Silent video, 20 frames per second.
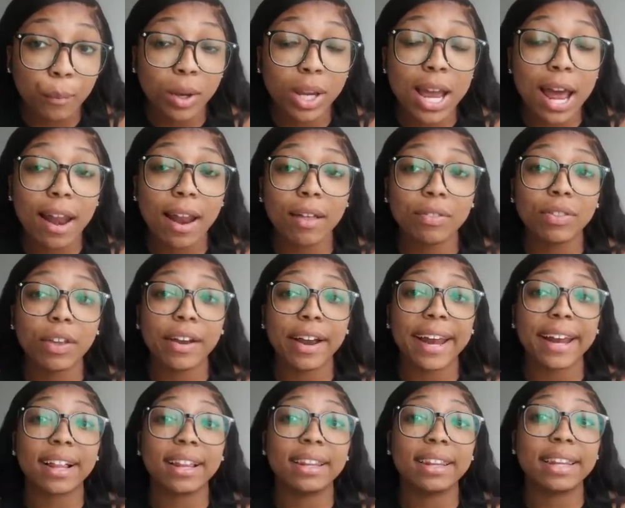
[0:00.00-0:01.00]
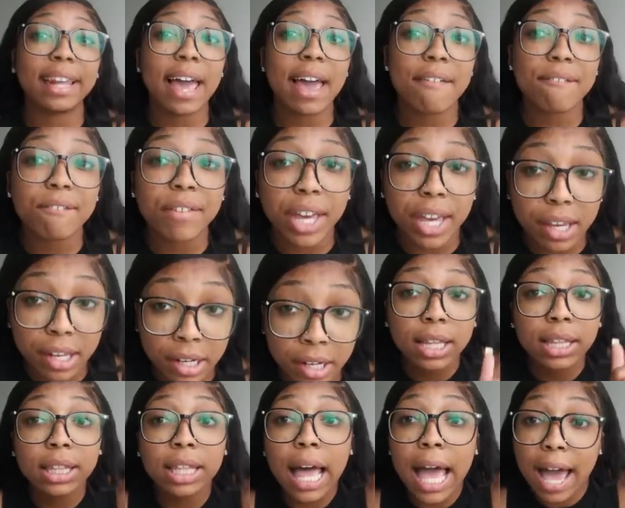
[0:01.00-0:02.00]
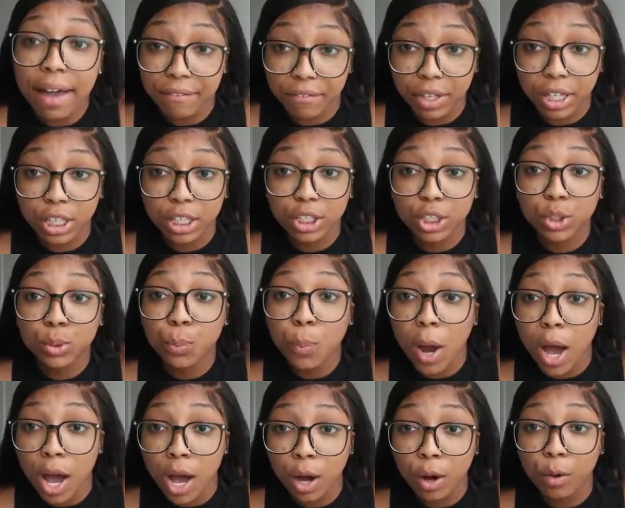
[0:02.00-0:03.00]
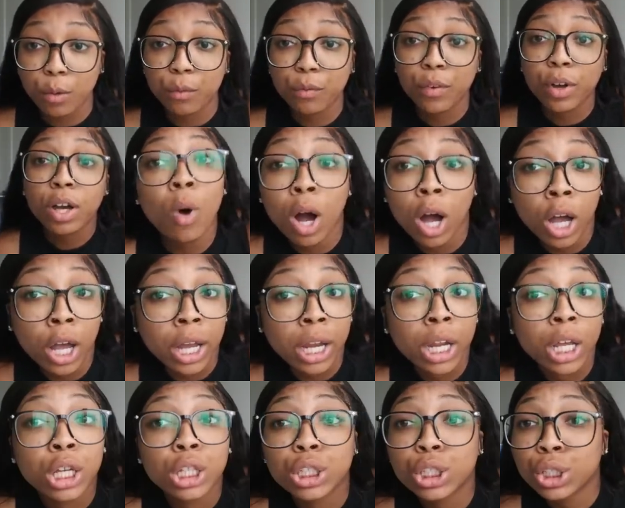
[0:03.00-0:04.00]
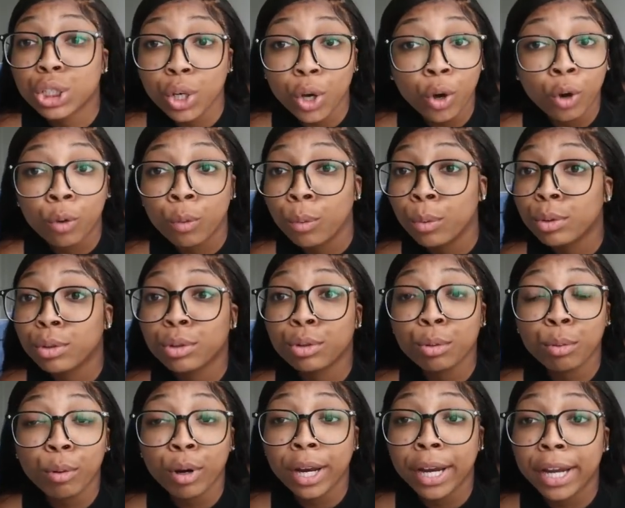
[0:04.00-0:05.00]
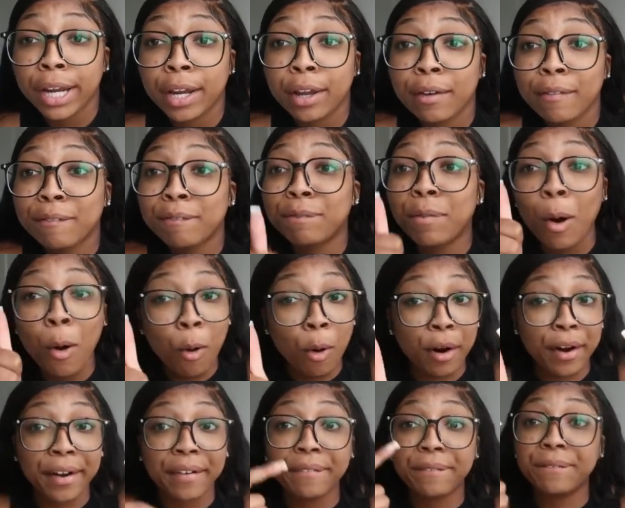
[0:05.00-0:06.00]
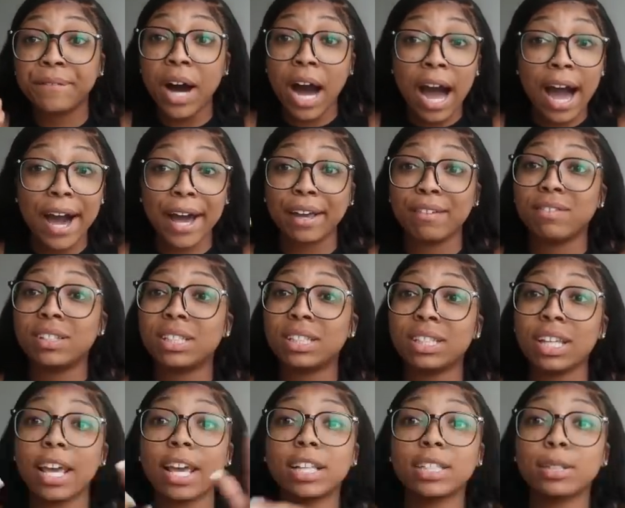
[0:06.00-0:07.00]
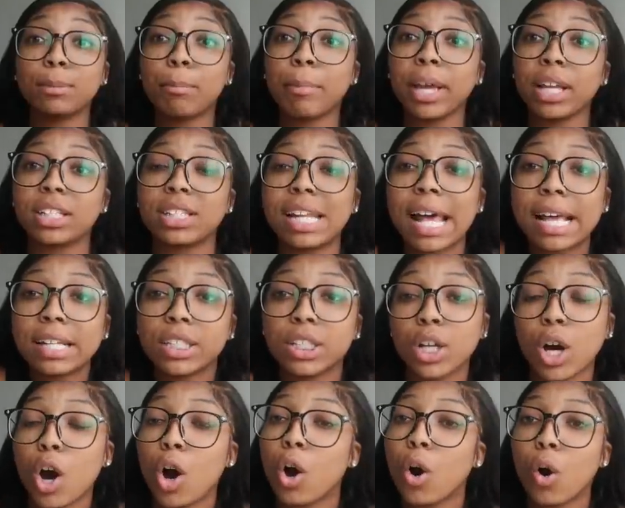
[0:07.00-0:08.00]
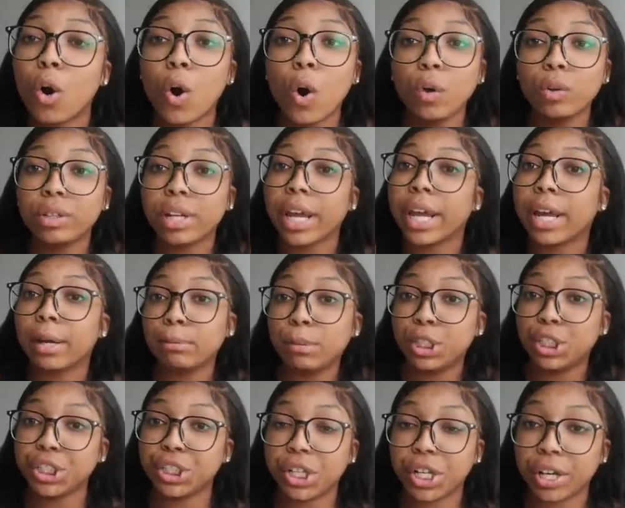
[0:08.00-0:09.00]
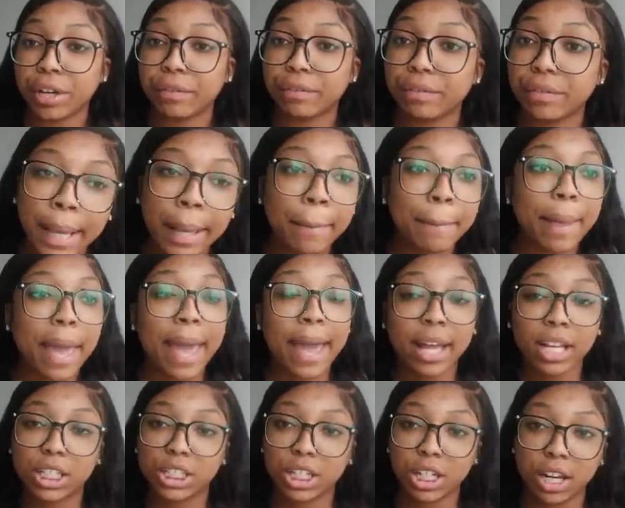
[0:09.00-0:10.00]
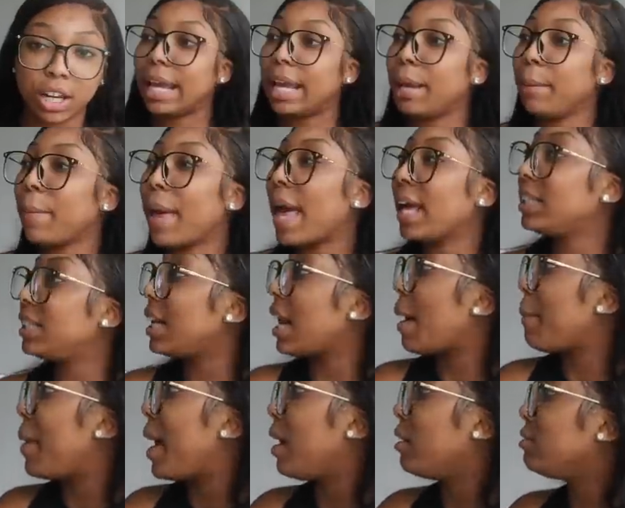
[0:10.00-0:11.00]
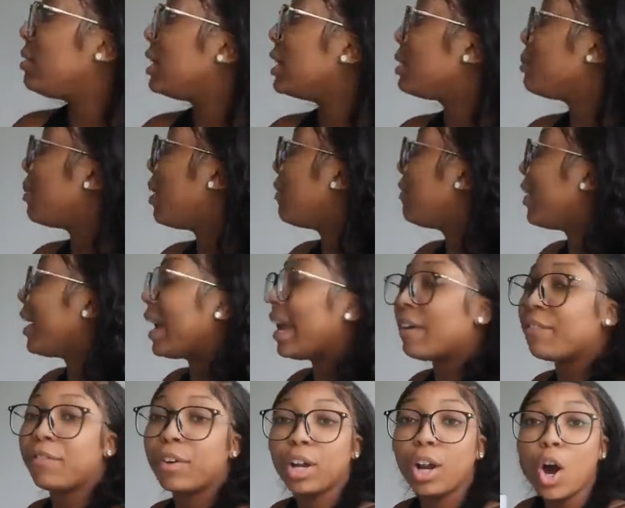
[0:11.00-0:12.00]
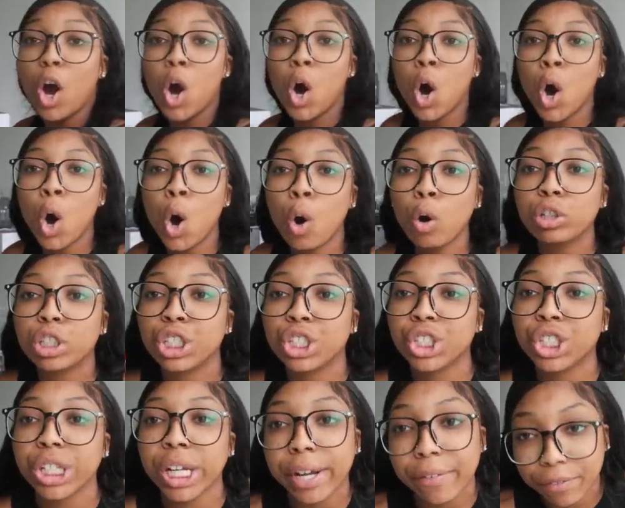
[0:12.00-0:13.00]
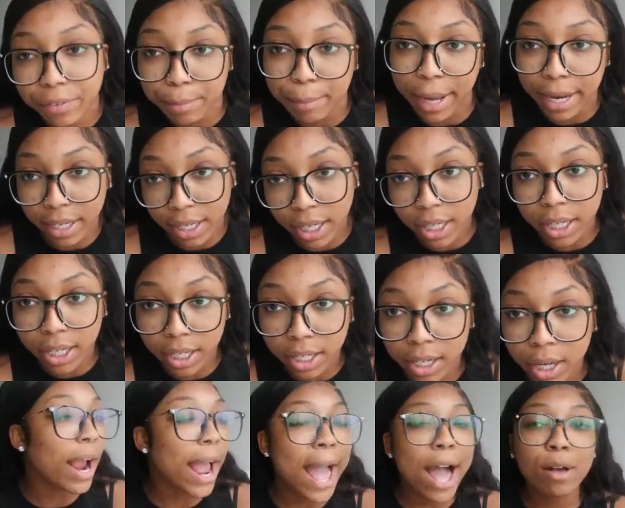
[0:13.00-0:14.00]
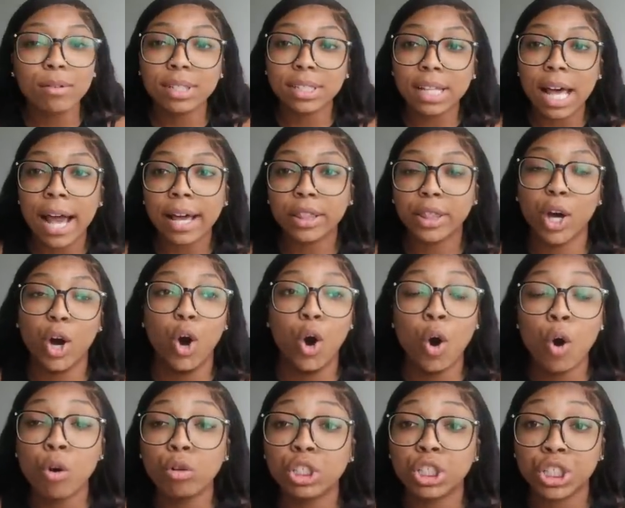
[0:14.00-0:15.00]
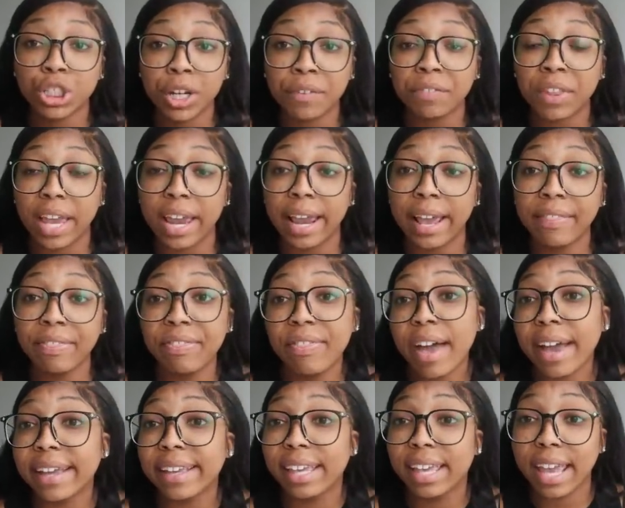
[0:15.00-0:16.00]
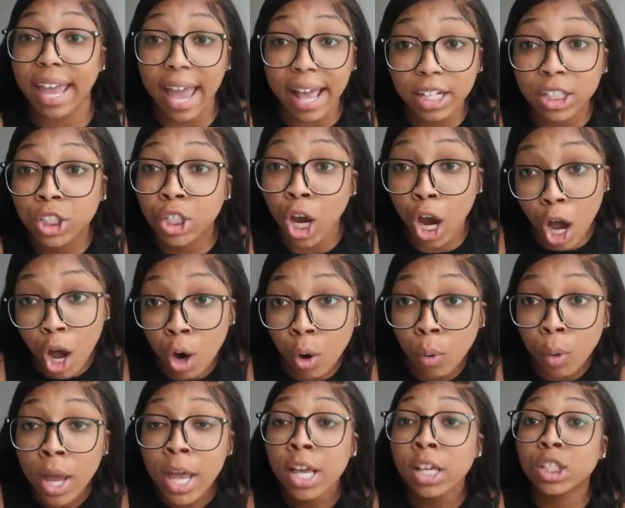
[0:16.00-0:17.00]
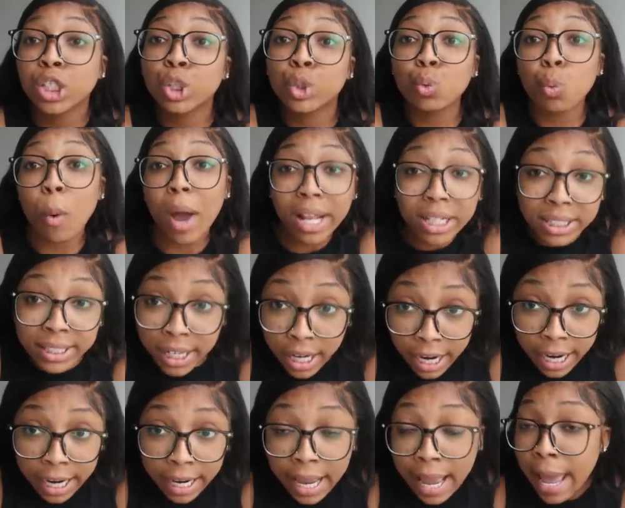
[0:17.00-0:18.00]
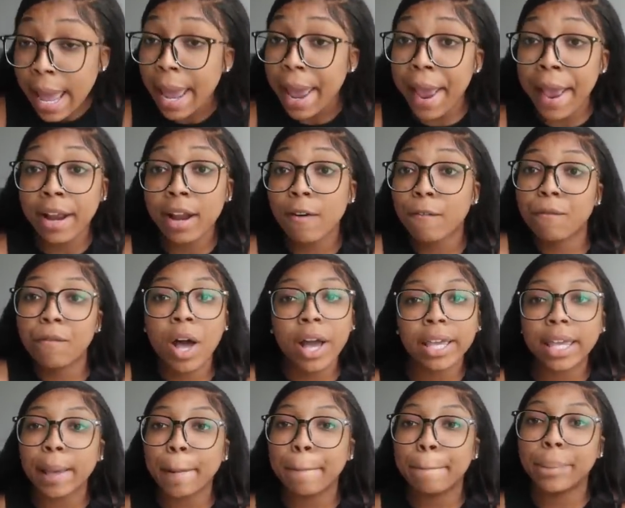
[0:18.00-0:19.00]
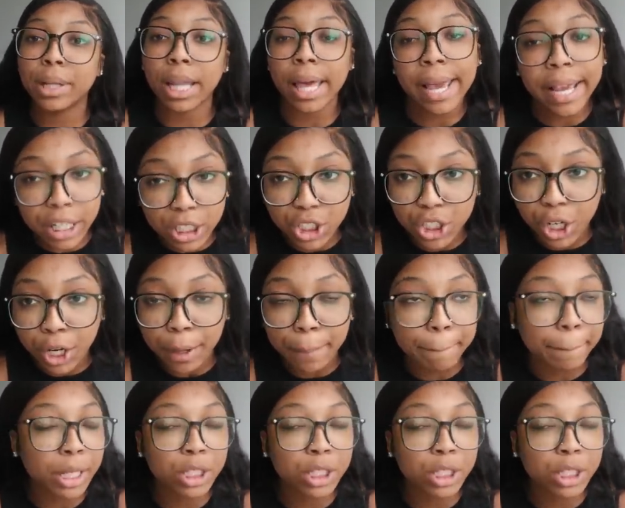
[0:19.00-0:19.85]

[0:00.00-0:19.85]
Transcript: We got out there at 11. 11, 12, 1, 2, 3, 4, five, six, bitch. That's the whole damn shift. Imagine, imagine I'm out this motherfucker for the whole shift, my nigga. We're outside the whole shift in the ghetto, sweating in a fucking blazer.